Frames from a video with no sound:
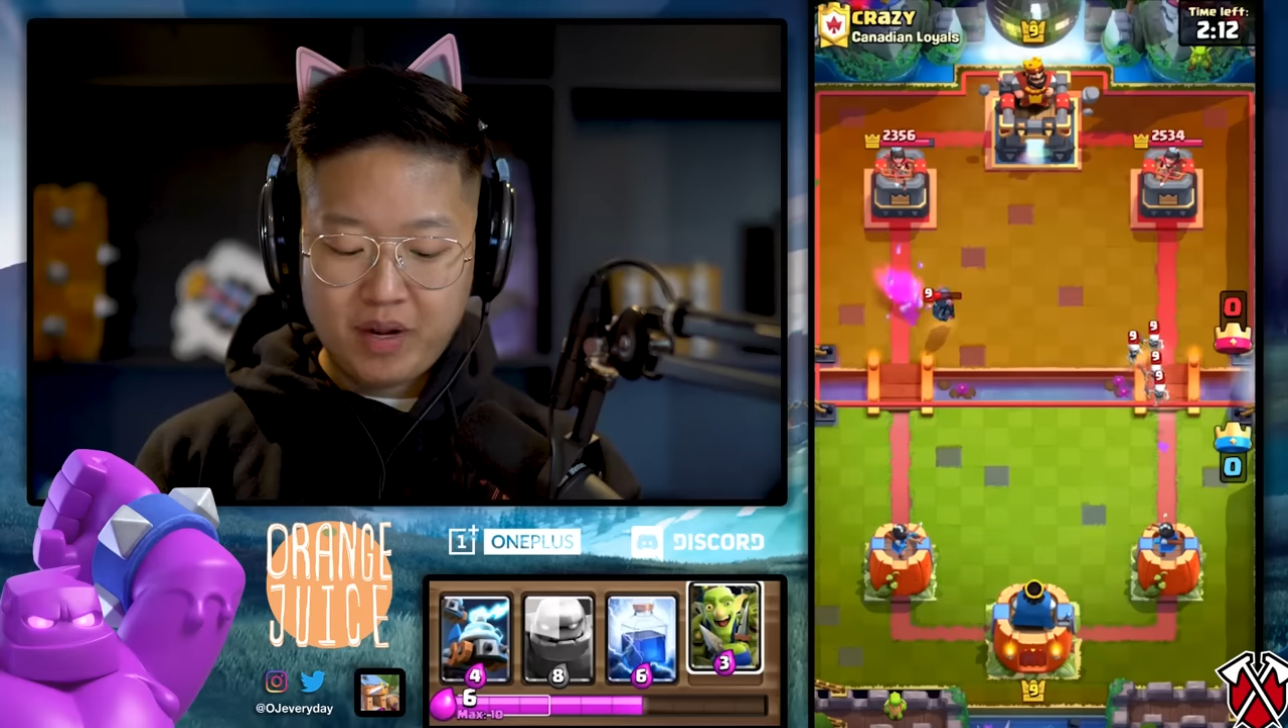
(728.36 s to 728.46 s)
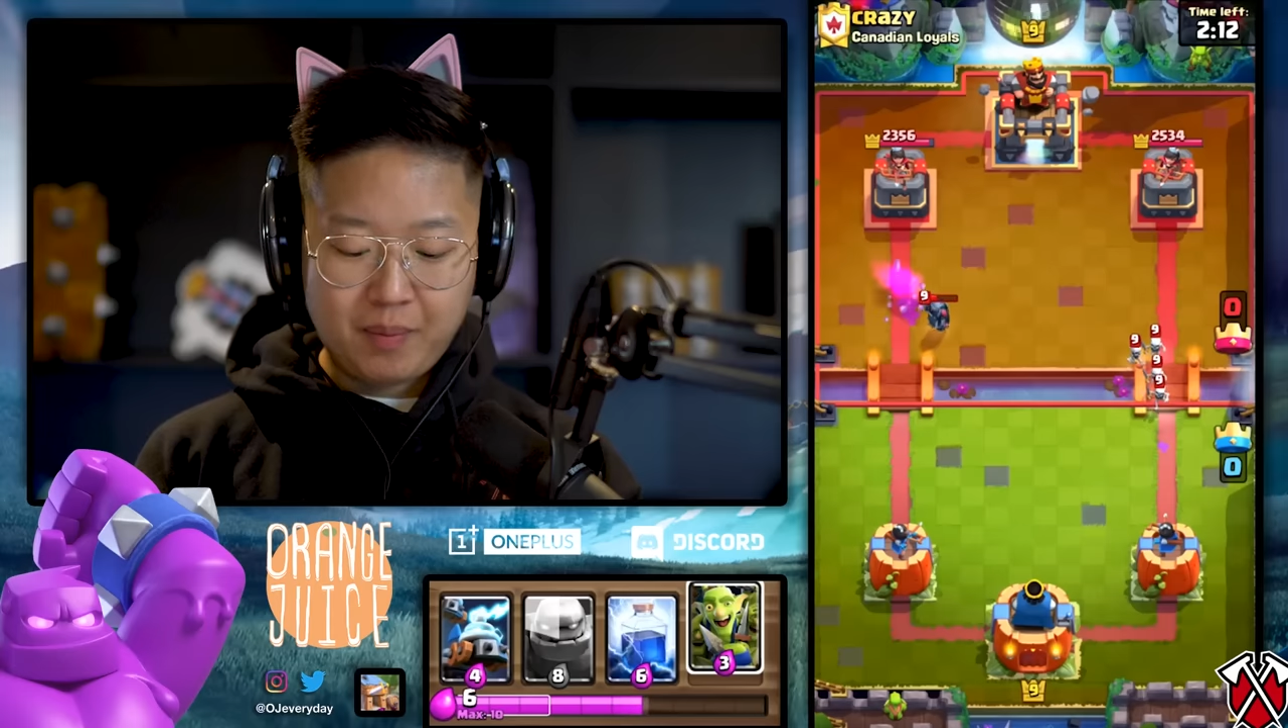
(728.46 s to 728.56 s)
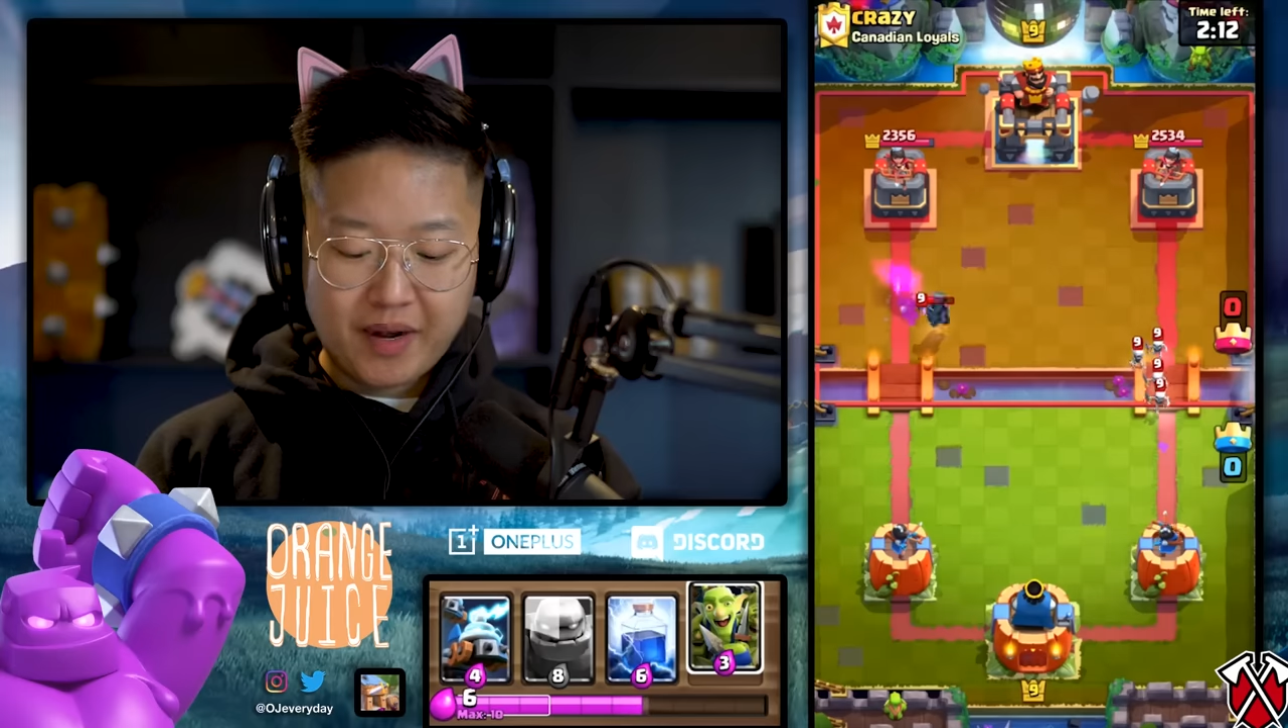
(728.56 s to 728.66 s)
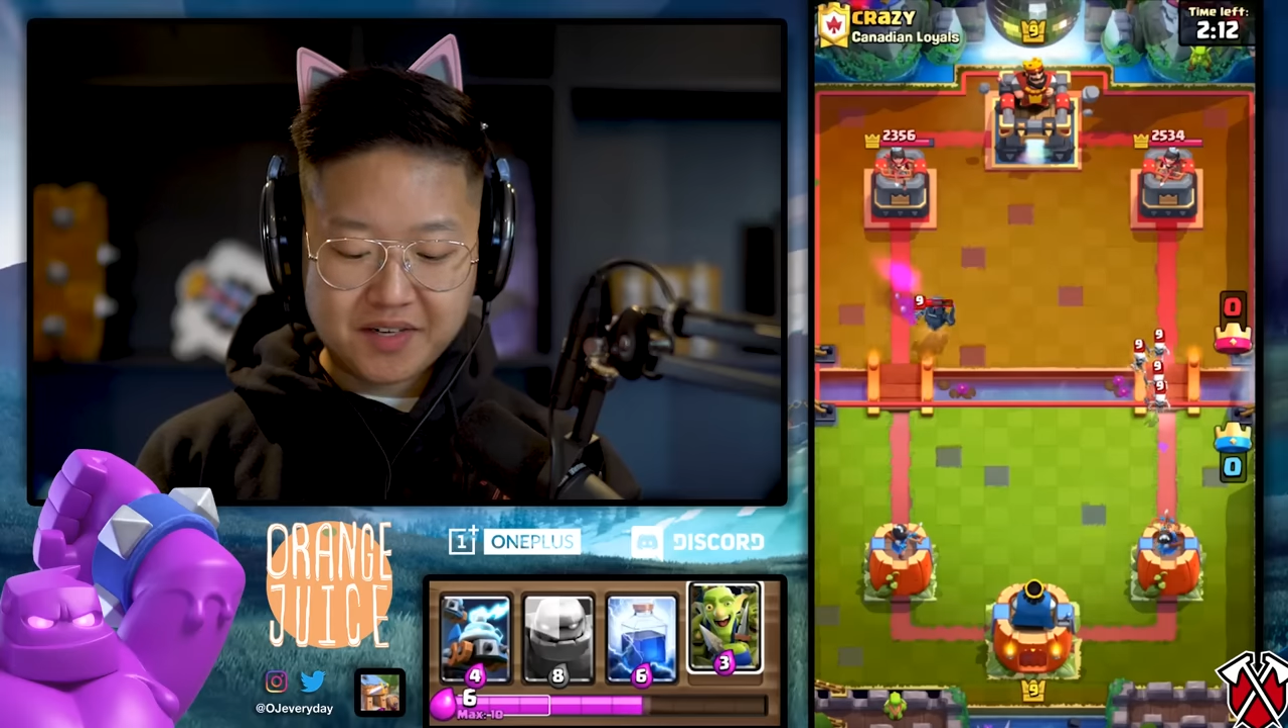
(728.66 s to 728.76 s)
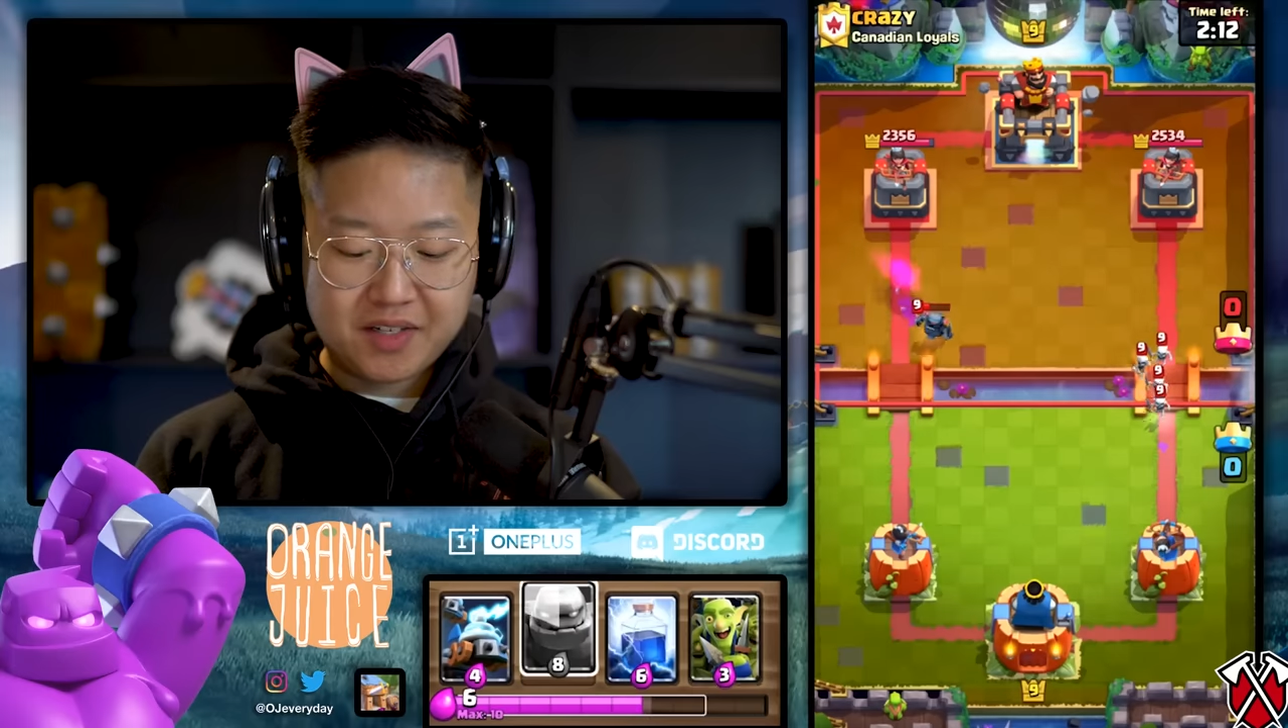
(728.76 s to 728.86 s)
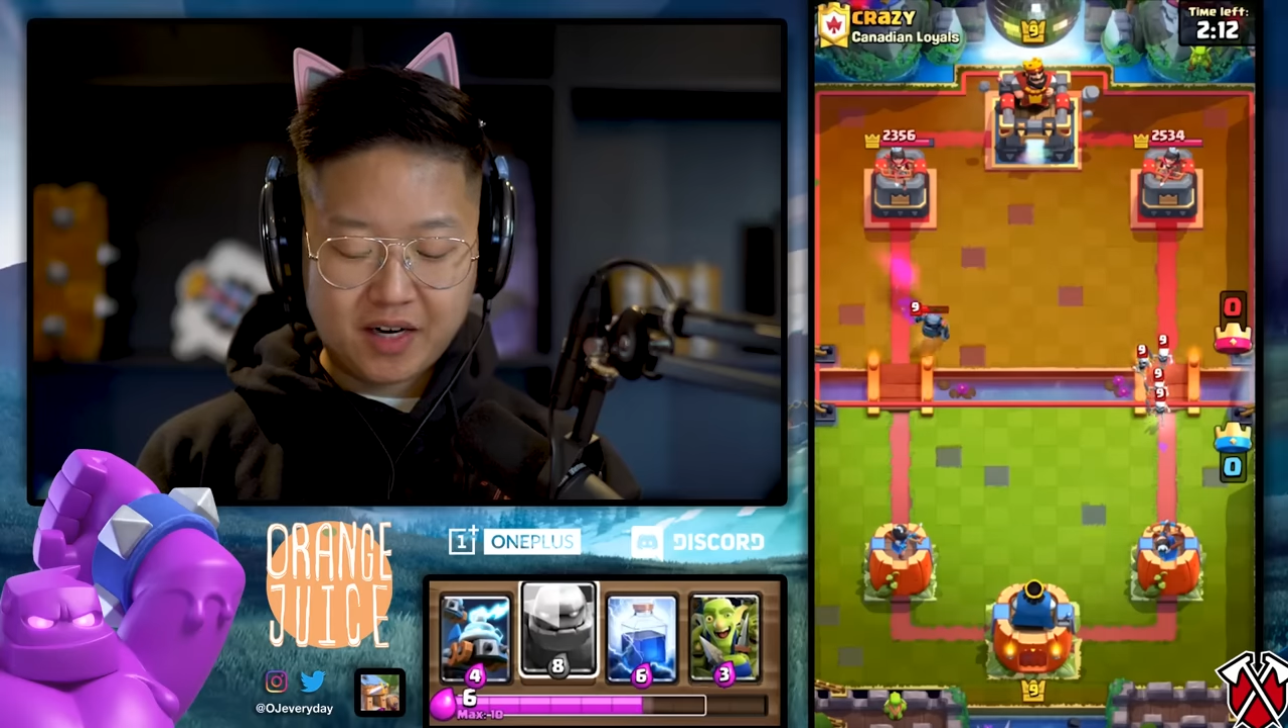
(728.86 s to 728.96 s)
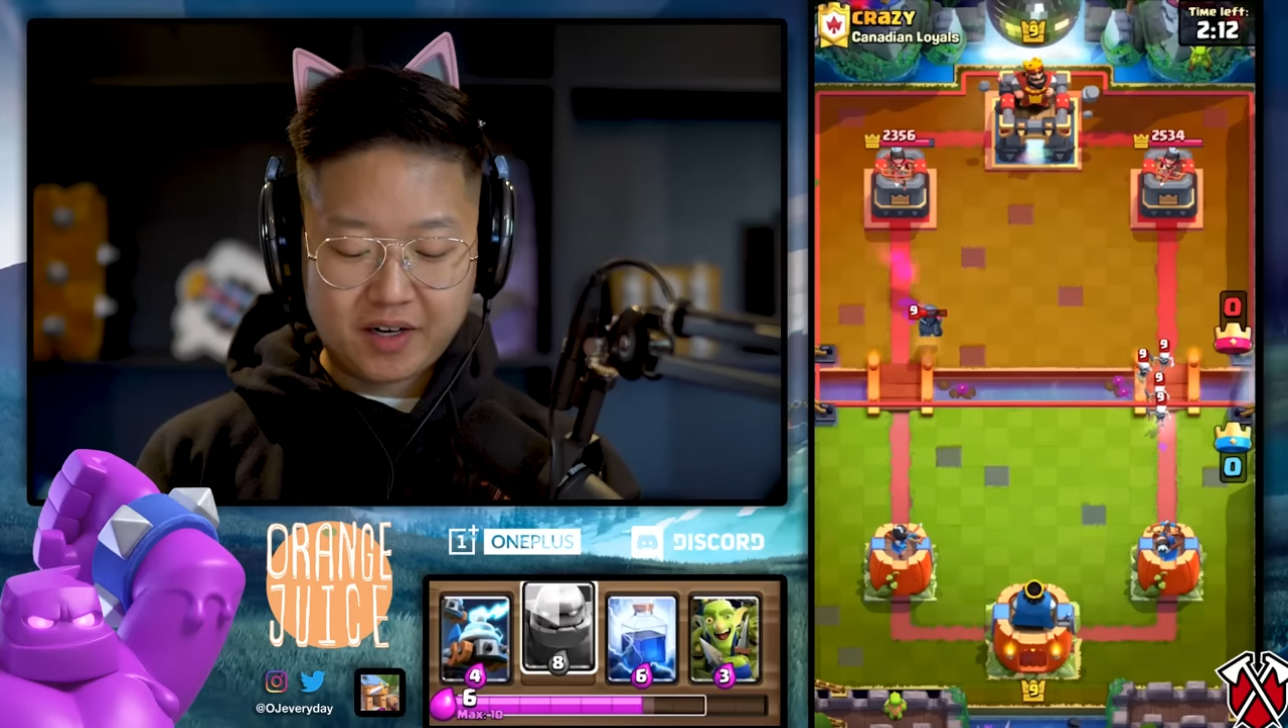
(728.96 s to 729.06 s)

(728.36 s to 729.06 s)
Minipack is not